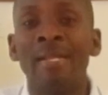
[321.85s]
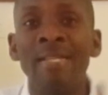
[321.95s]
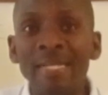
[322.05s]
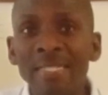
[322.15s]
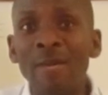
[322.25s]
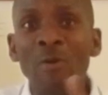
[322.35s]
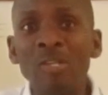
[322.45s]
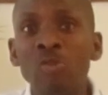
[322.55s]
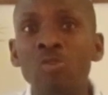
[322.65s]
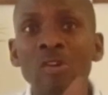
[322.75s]
Let the
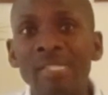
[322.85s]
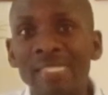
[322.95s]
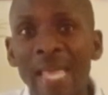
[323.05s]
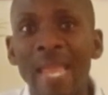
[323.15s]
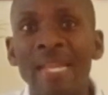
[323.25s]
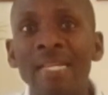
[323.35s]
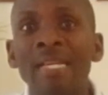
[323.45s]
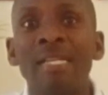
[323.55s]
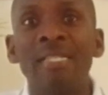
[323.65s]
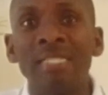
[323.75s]
what you not sign
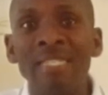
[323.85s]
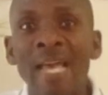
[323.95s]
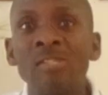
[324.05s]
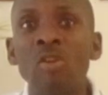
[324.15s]
does